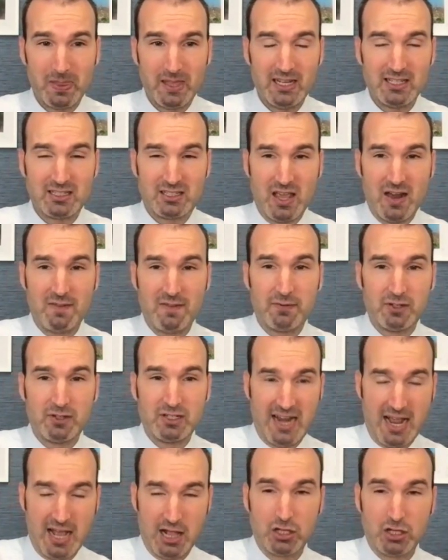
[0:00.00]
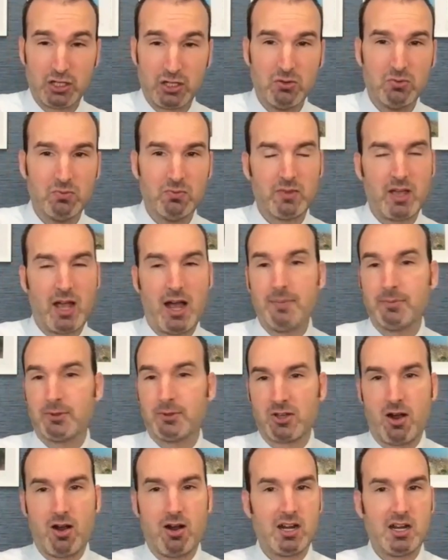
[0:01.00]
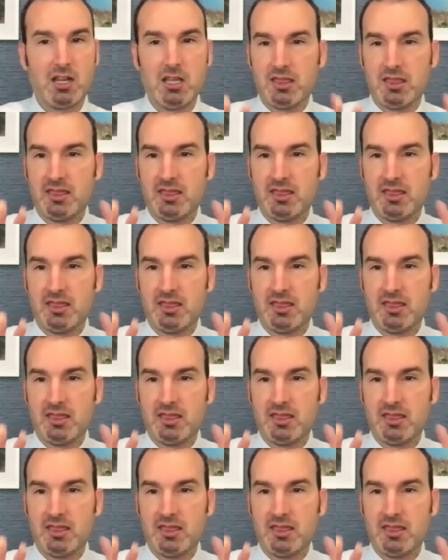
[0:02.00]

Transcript: instead of telling you, I'm sorry,